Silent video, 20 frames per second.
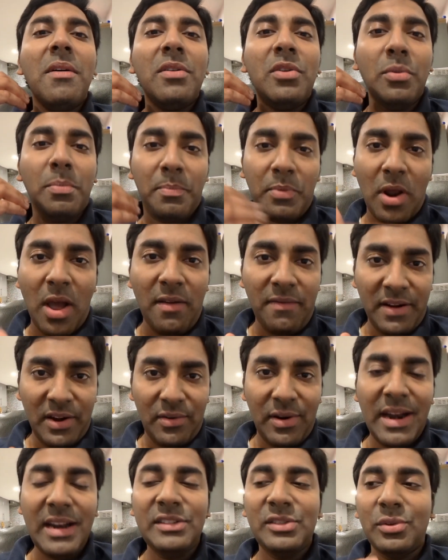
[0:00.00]
to profit,
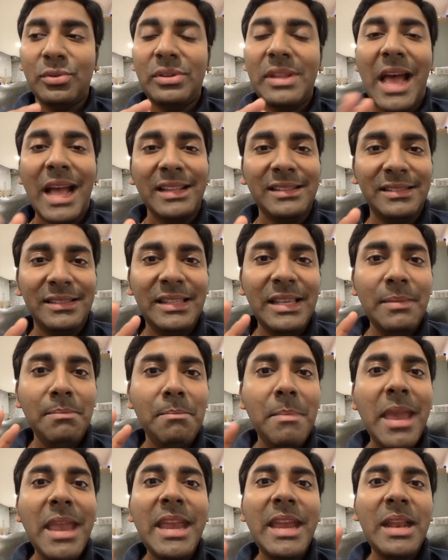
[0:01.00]
right? So that's the
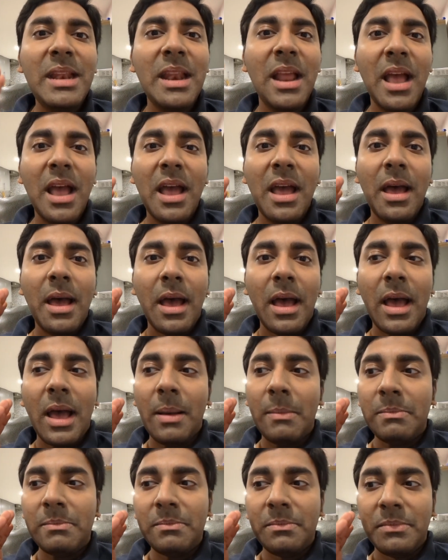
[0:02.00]
main
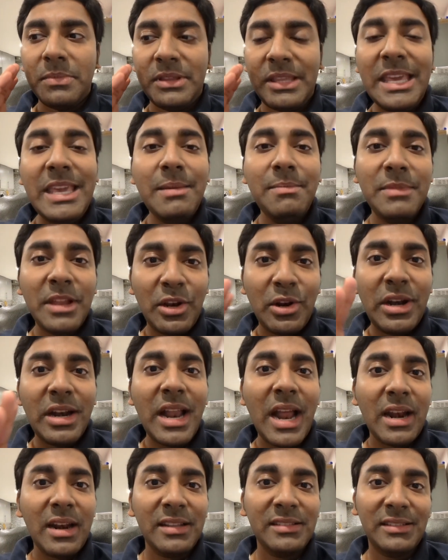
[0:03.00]
theme that you need
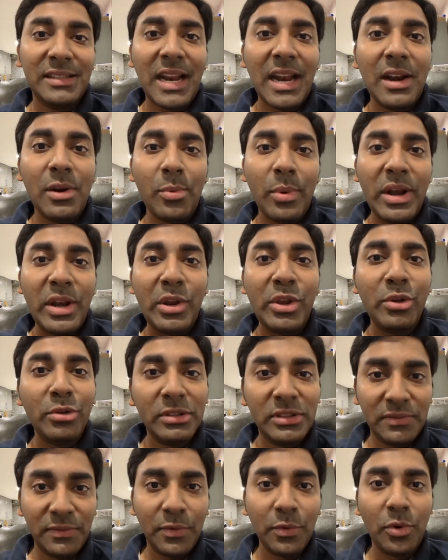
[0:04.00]
to understand when you
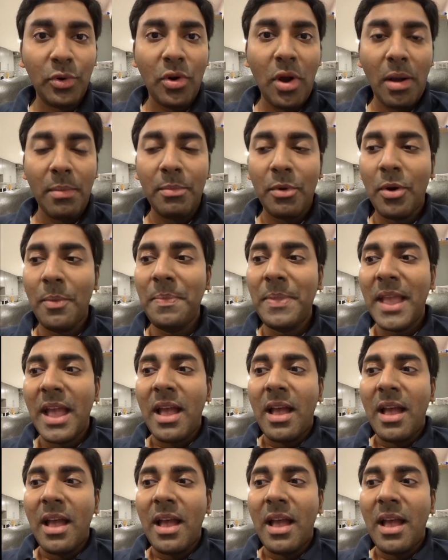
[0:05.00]
use Furu Combo.